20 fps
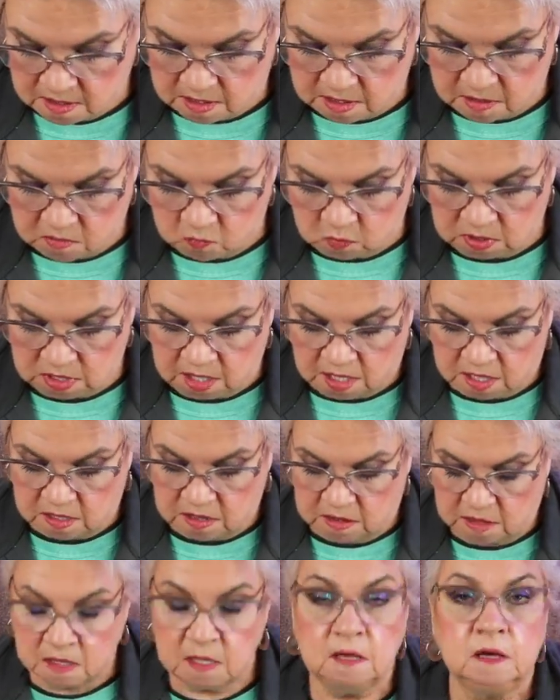And we got
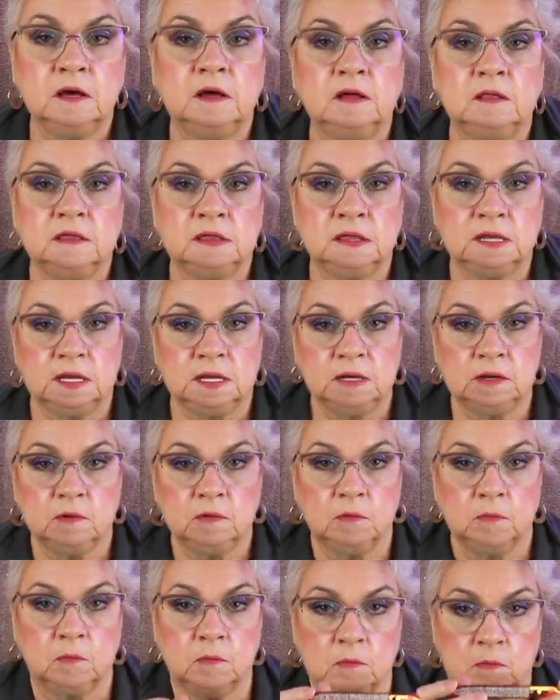the
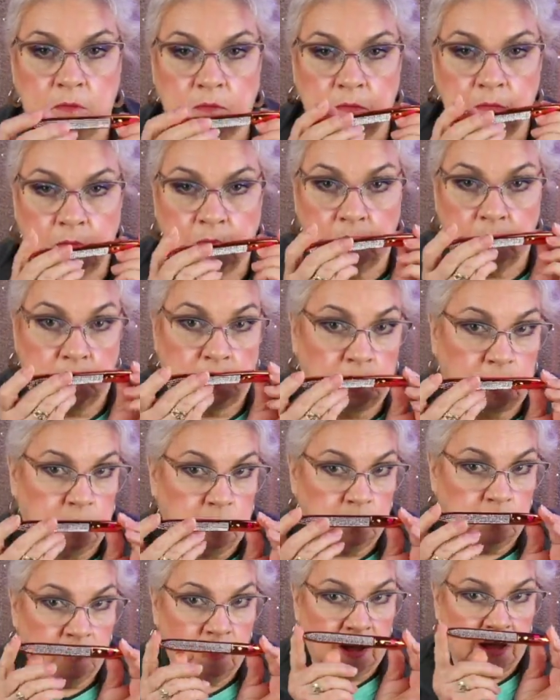
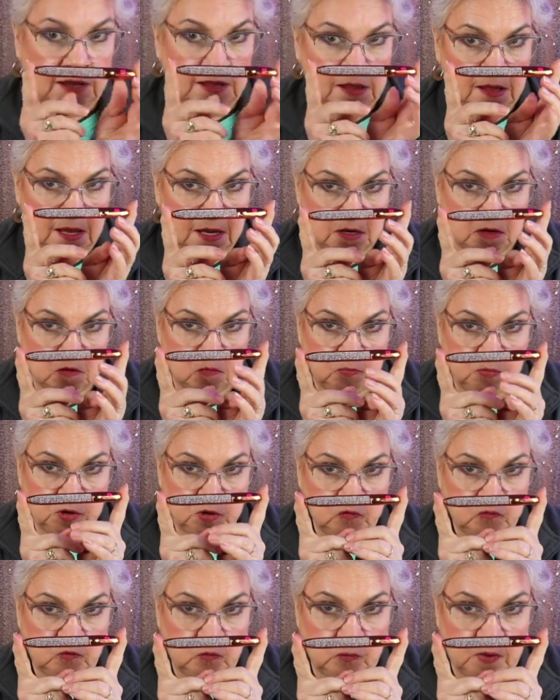purple eyeliner,
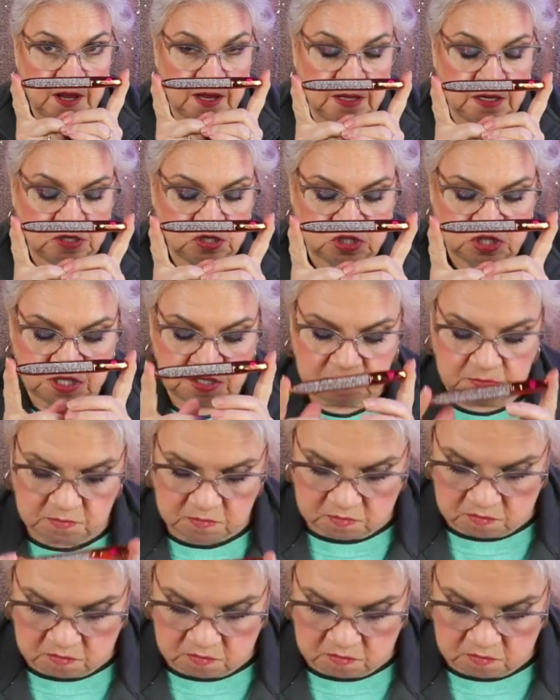beautiful packaging.